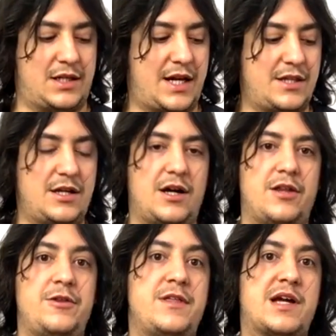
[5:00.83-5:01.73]
Okay, the
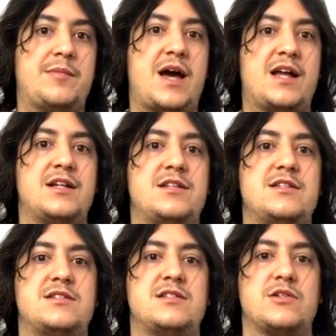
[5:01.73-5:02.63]
other thing I'm adding to
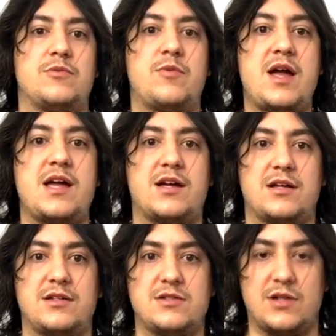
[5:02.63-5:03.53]
this is a
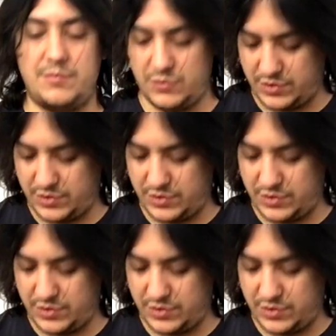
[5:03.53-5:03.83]
rake. So I'm